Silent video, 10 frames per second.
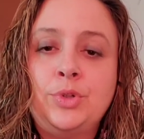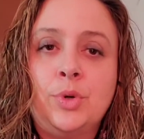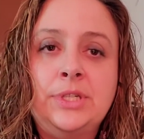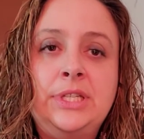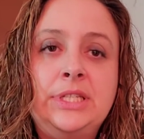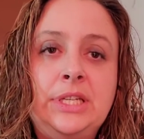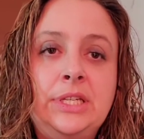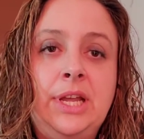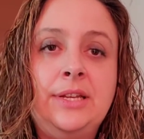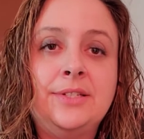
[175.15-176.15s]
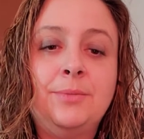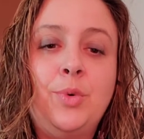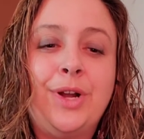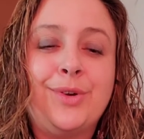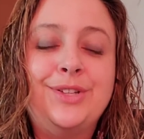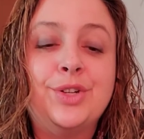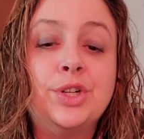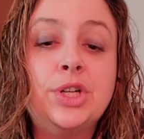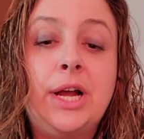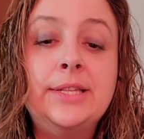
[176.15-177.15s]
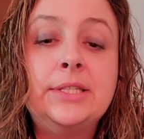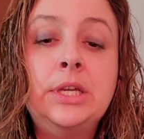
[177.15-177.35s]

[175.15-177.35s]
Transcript: sources and some quick research, guys.